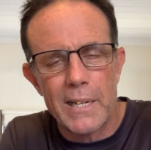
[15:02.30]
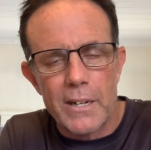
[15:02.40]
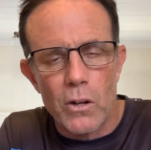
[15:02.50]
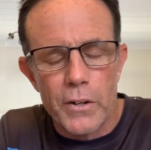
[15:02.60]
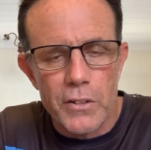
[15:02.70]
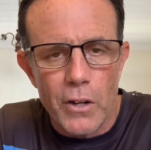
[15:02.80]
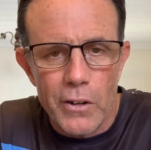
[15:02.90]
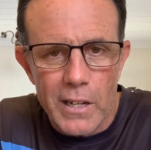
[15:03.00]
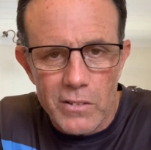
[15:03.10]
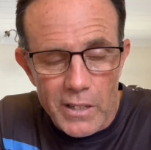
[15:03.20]
get a lot of
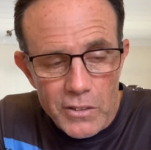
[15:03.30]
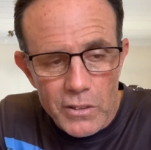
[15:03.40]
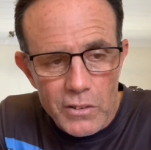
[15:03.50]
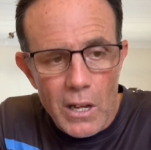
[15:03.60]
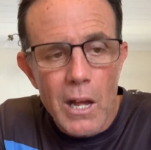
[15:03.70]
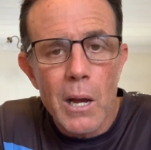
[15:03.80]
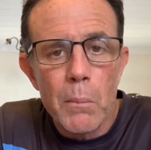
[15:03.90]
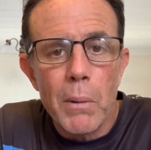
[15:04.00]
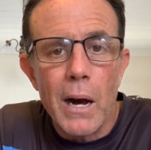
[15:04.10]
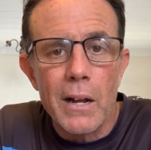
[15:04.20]
donut sessions,
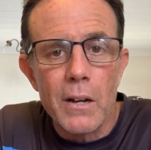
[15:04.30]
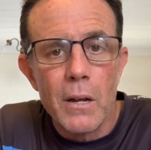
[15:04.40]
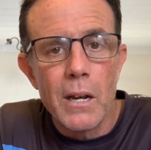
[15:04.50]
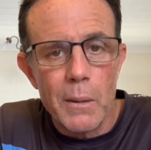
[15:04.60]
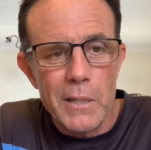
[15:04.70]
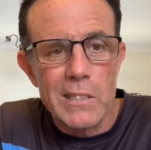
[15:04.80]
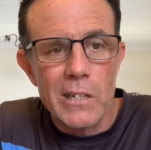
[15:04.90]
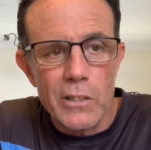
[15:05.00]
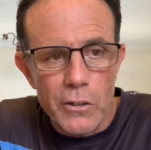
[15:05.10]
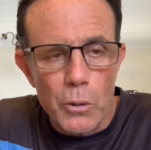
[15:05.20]
but let me tell
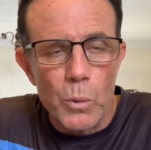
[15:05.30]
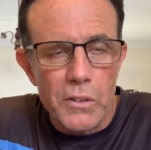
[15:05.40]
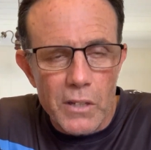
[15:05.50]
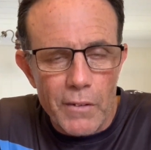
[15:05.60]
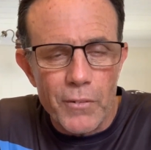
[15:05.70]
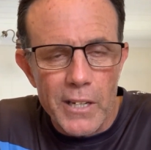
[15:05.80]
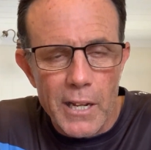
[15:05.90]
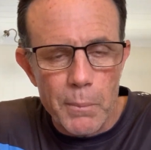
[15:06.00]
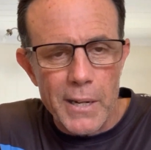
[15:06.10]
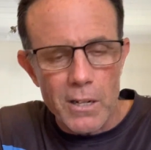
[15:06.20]
you, you will definitely
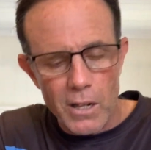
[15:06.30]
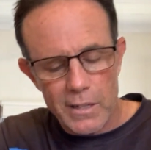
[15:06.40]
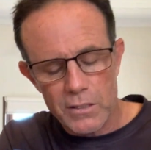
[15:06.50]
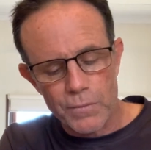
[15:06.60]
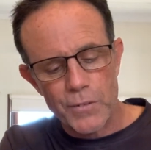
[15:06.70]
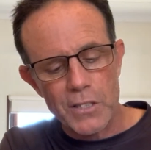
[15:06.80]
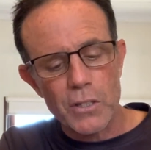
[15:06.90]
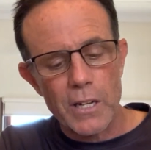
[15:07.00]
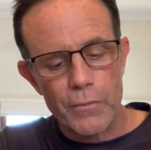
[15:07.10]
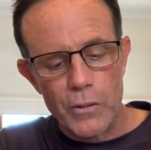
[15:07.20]
get a better class of fish
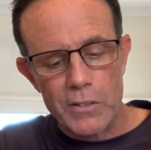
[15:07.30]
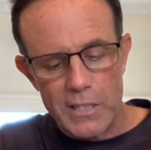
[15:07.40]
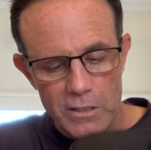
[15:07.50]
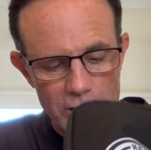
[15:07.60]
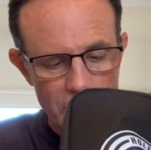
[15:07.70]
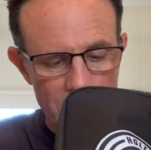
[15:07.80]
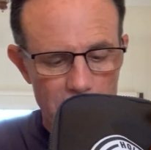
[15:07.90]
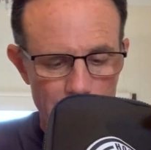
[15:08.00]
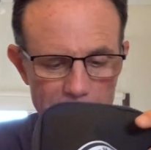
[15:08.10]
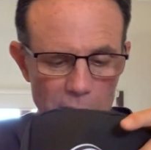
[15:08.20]
if you stick to using
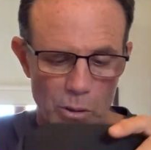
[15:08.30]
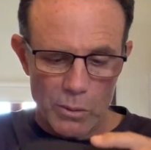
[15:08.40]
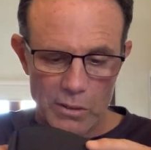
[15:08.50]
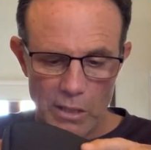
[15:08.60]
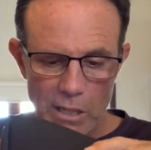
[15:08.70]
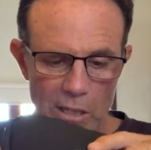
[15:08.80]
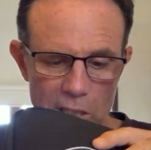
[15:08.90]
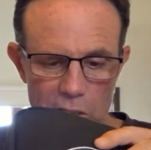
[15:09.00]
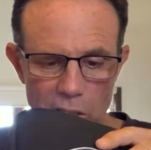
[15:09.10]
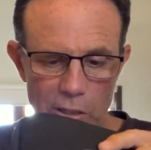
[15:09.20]
the bigger lure.
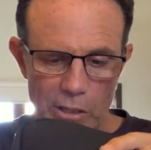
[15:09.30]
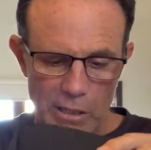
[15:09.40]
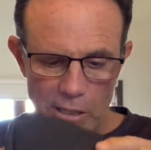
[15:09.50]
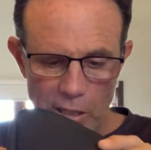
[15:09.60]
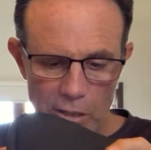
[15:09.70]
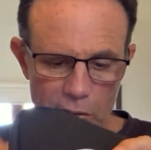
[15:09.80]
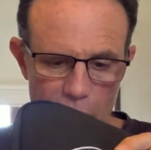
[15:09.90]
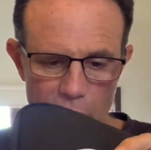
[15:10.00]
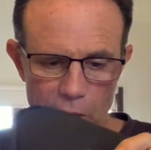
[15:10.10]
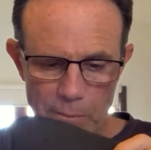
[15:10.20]
So you can go
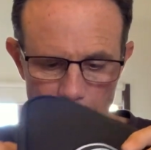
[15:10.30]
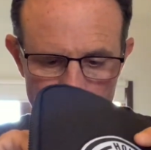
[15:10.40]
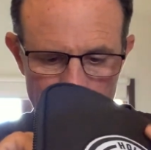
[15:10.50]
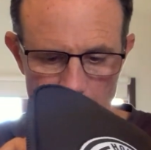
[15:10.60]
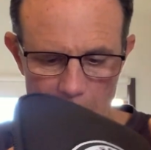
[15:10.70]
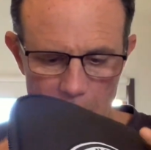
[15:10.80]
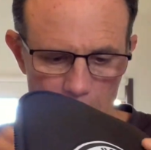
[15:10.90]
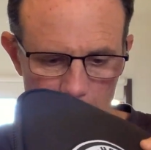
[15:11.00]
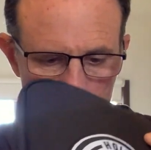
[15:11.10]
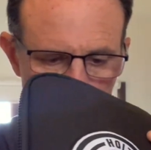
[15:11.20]
through,
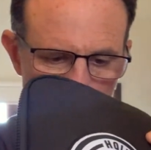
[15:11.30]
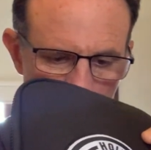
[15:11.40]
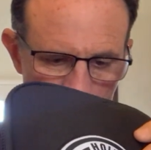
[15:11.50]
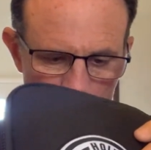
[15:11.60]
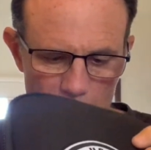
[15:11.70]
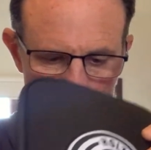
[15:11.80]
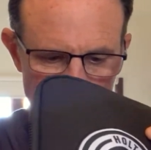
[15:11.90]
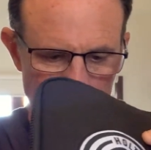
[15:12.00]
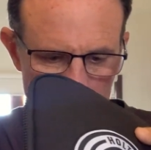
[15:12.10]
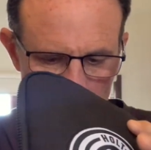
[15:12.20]
pretty sure I
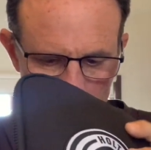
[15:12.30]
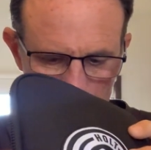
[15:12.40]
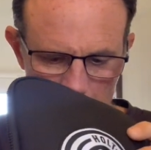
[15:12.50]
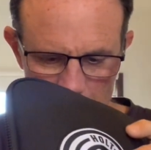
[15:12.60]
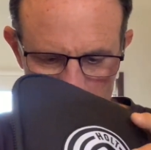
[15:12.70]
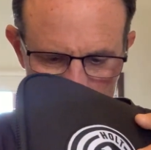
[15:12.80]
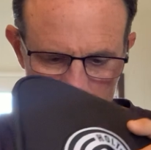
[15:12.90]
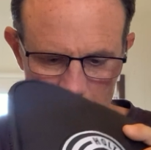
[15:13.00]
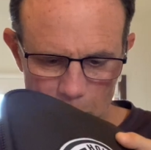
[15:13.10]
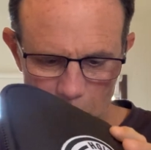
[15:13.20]
had some in here
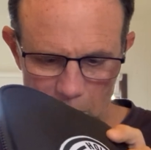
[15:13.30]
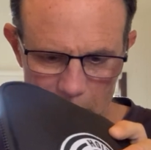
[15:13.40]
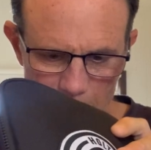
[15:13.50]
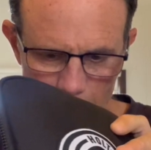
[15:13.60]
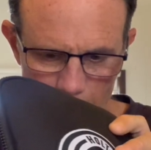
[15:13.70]
somewhere.